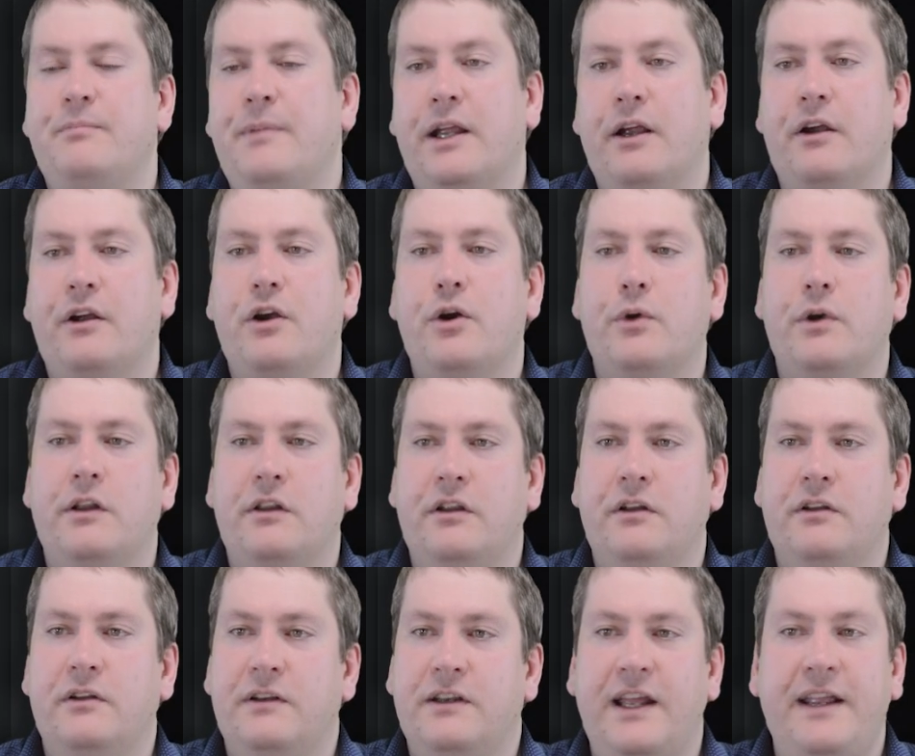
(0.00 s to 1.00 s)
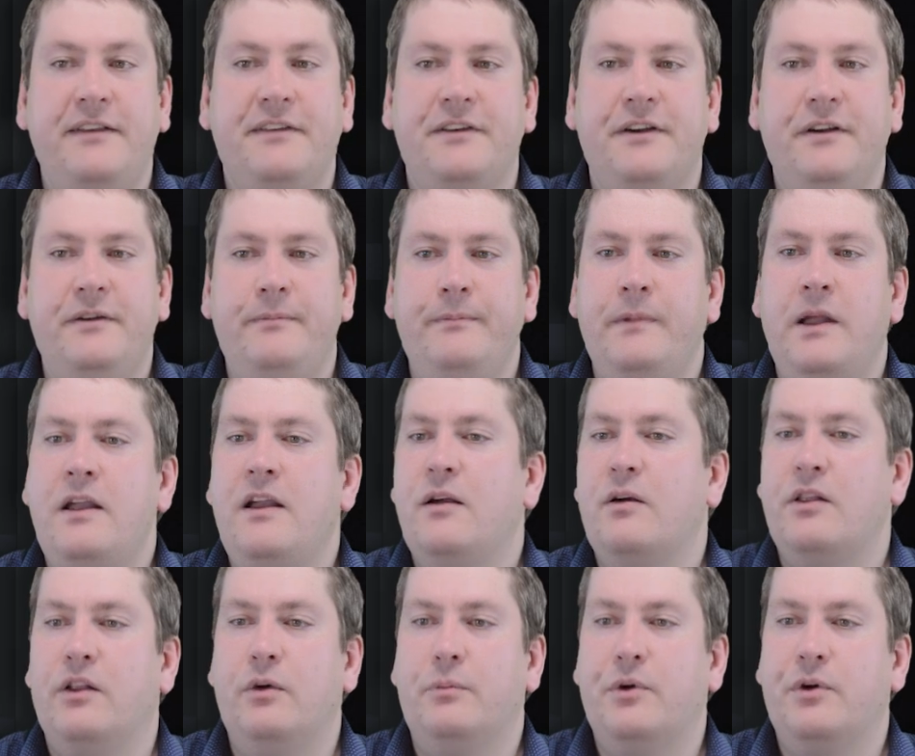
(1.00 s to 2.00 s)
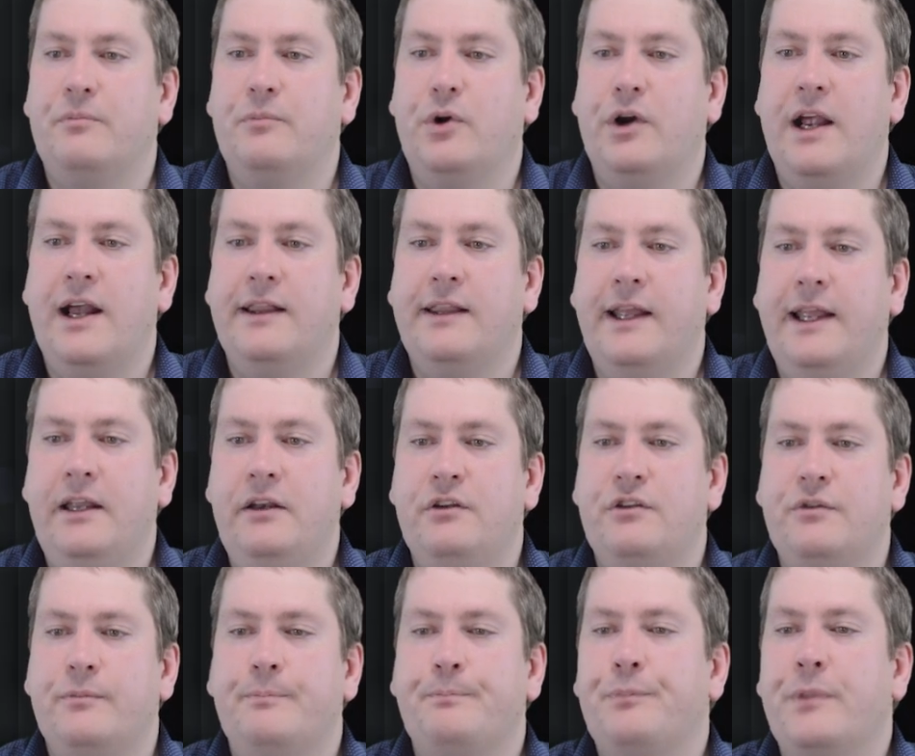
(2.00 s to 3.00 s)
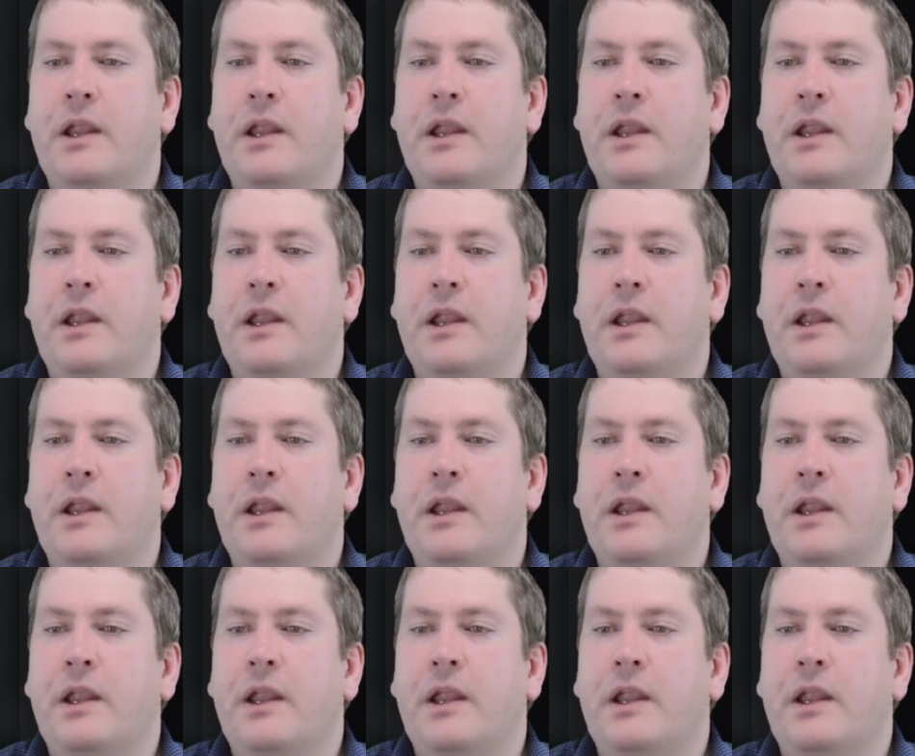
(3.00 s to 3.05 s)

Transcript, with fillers: make our code a little nicer, a little bit more elegant.